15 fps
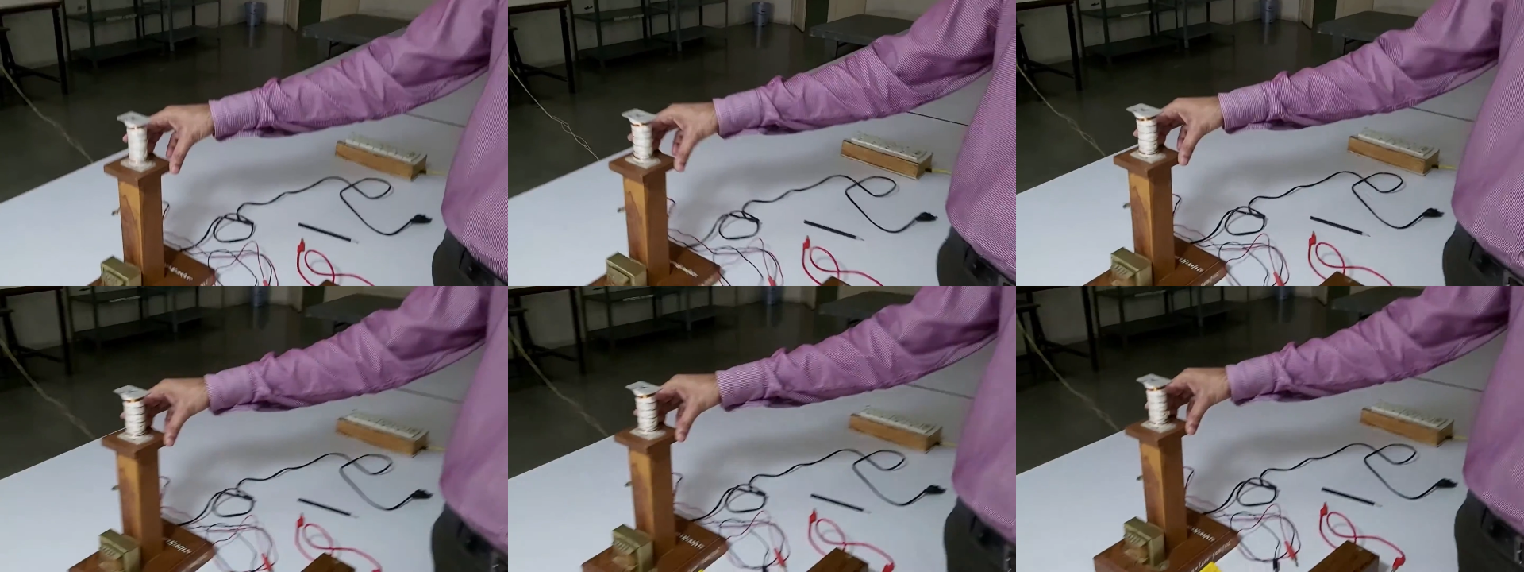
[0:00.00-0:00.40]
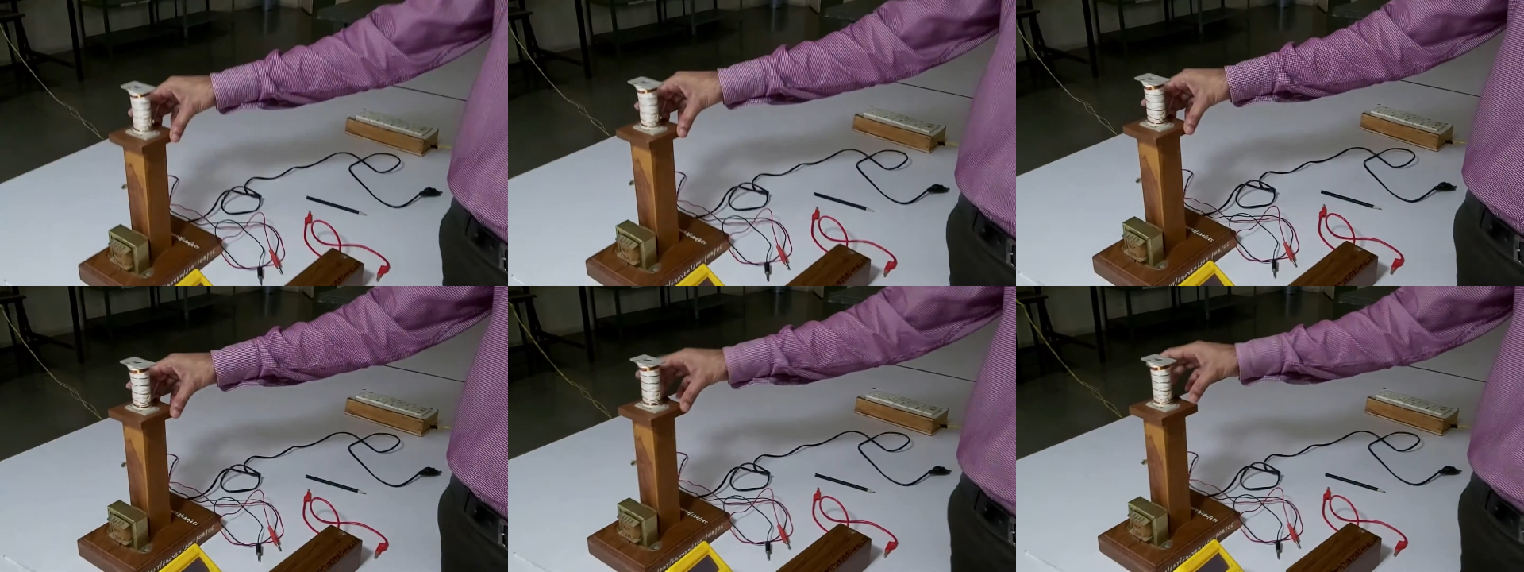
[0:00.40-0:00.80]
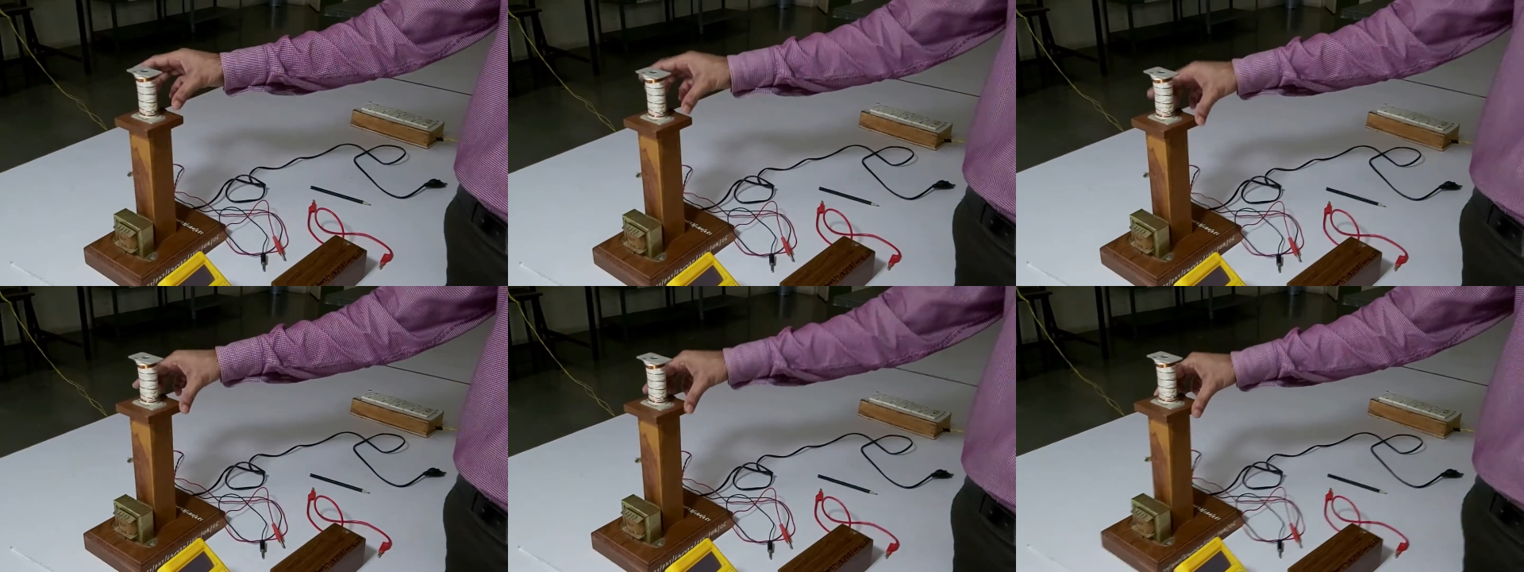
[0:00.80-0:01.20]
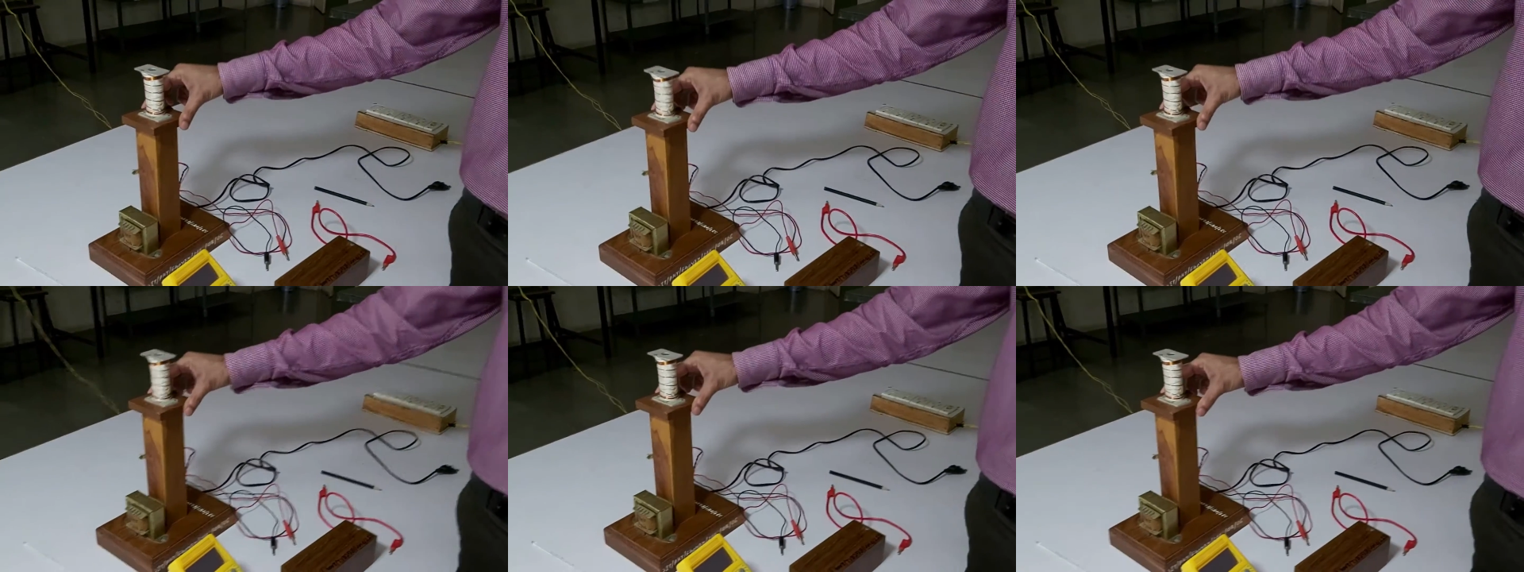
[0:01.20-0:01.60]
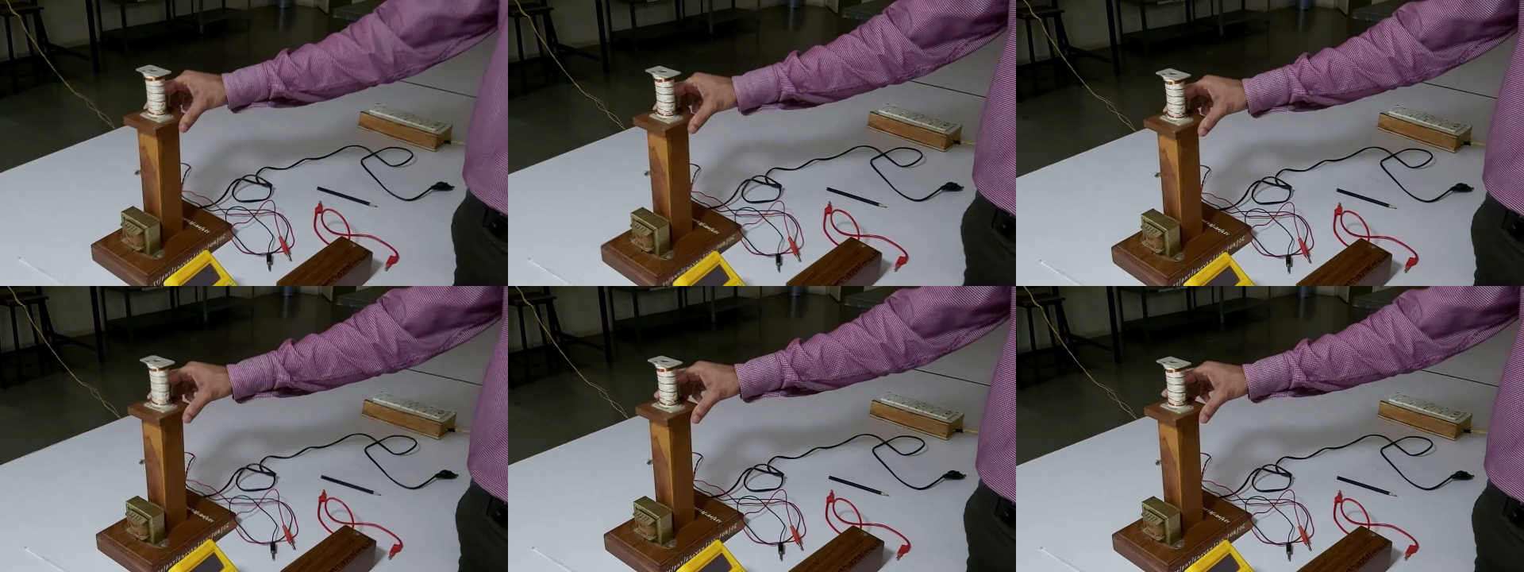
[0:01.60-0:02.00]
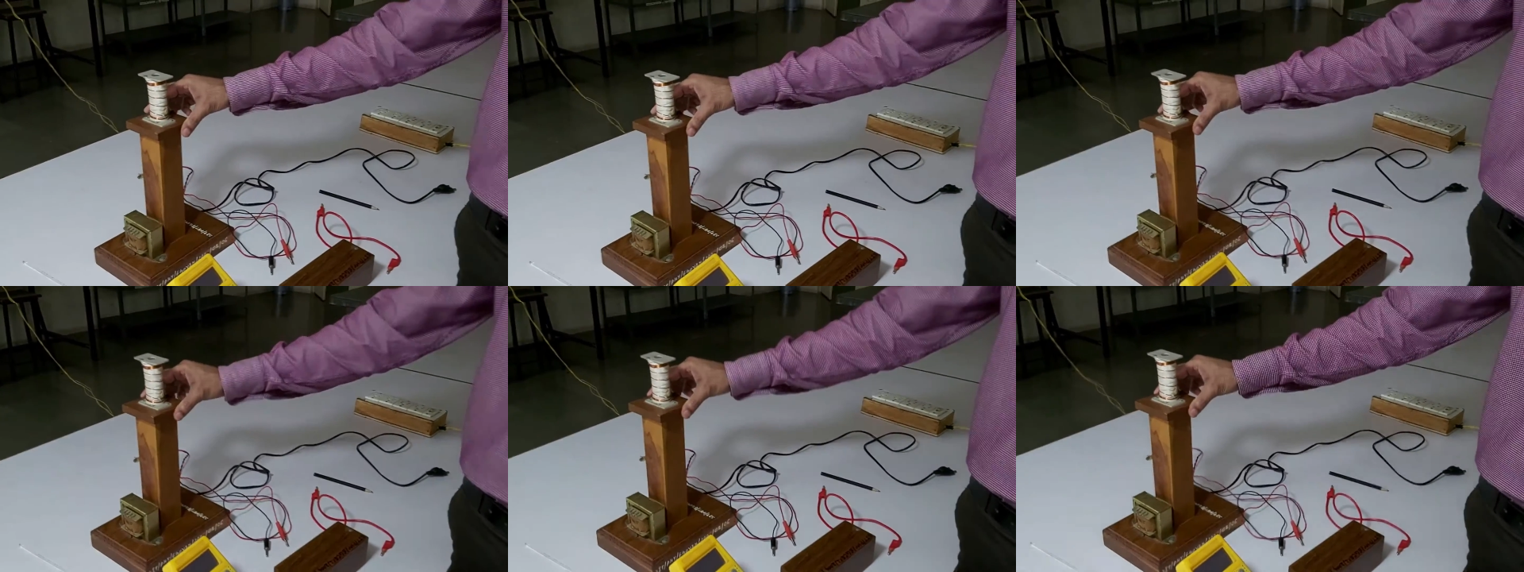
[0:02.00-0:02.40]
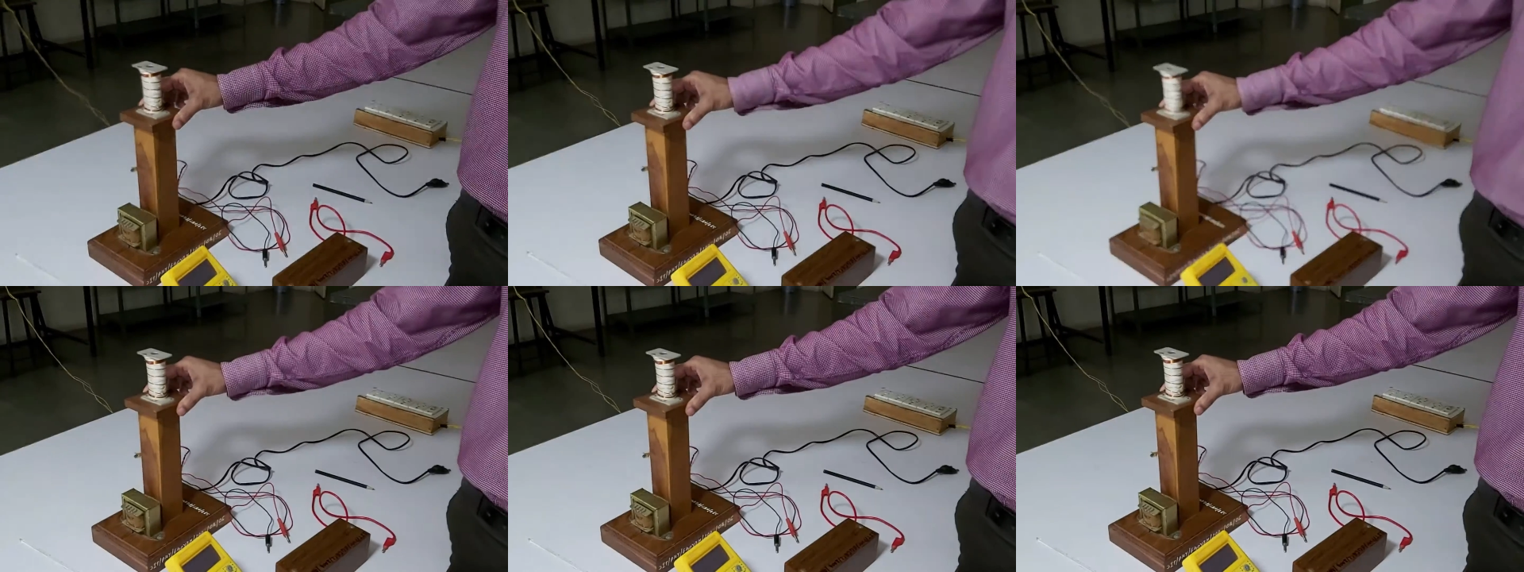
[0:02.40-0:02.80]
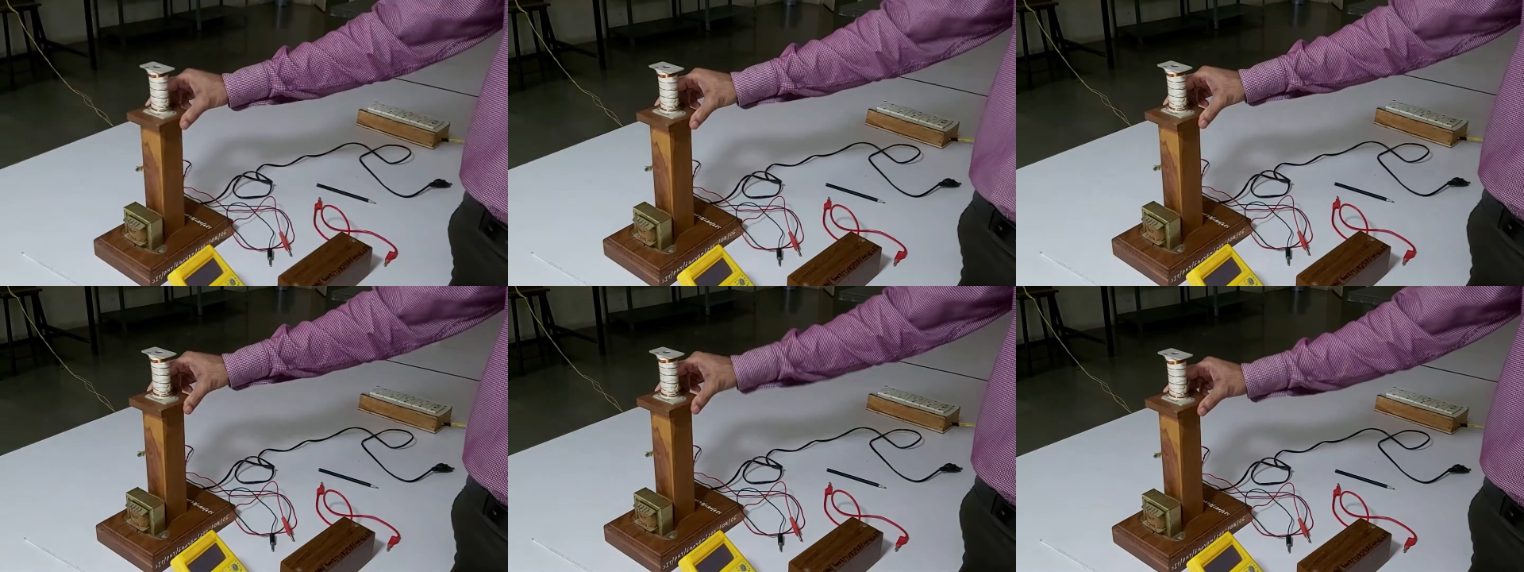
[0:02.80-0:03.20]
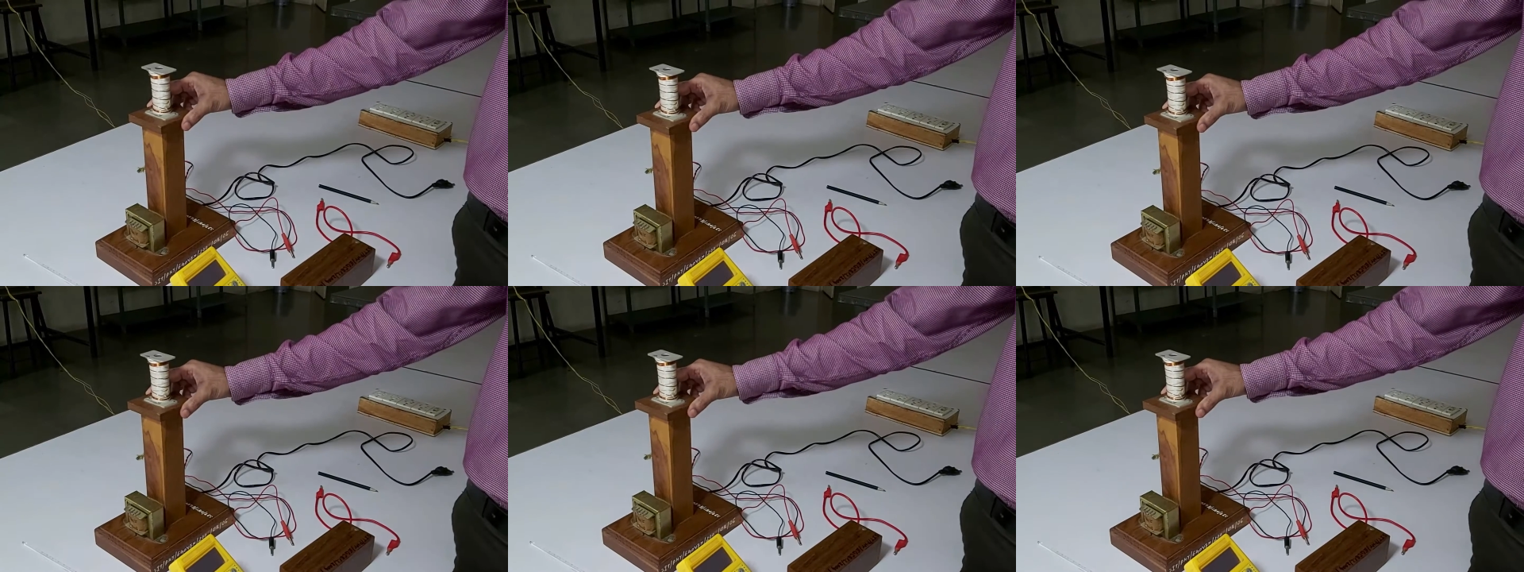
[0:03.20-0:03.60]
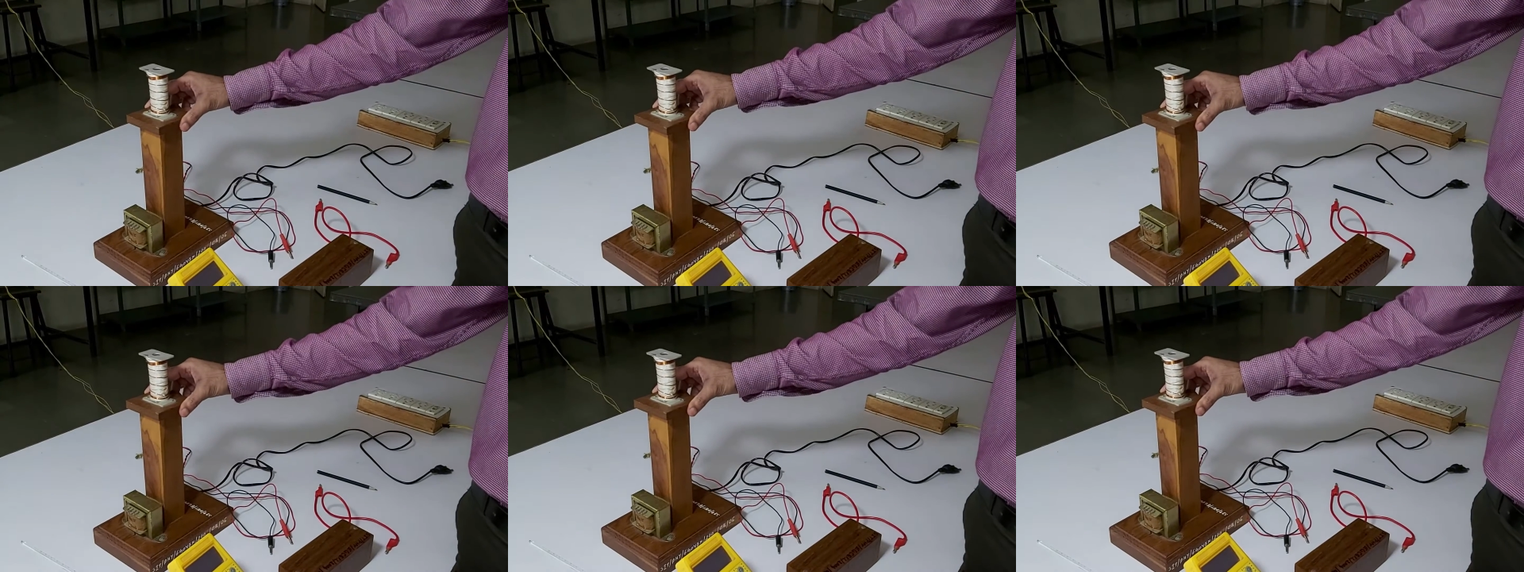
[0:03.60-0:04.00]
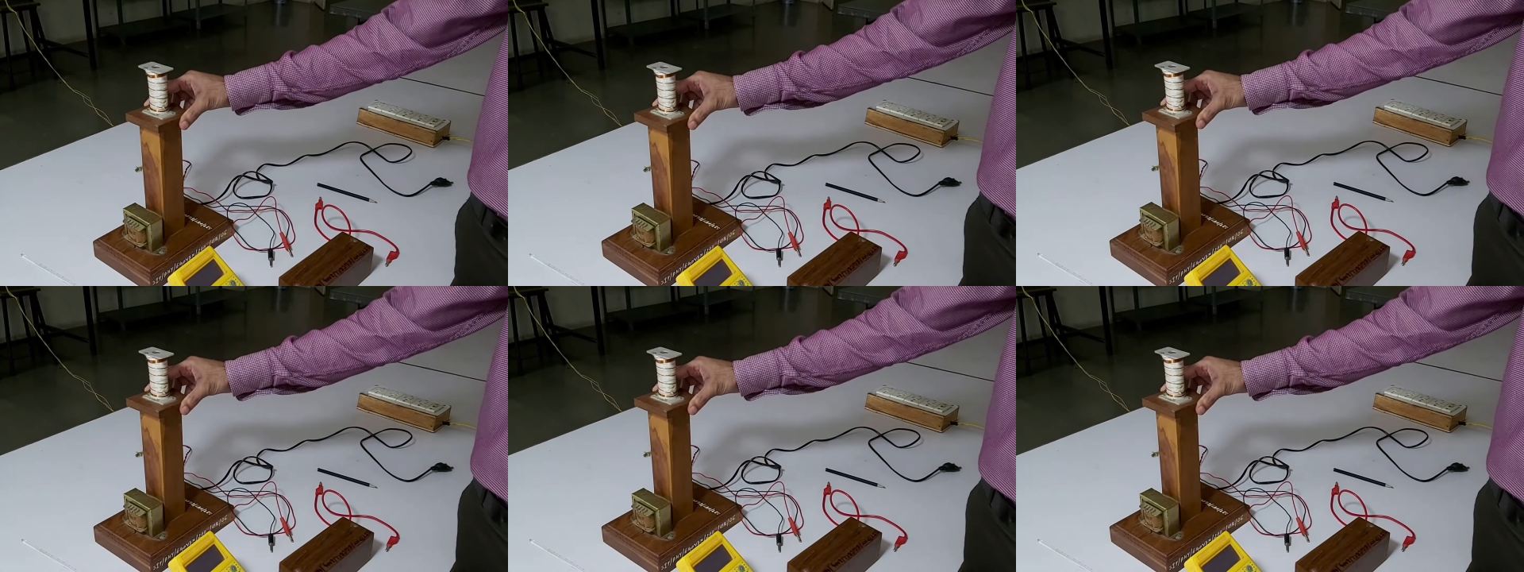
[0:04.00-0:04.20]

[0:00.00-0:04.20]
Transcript: No face is visible, so there are no lips to read.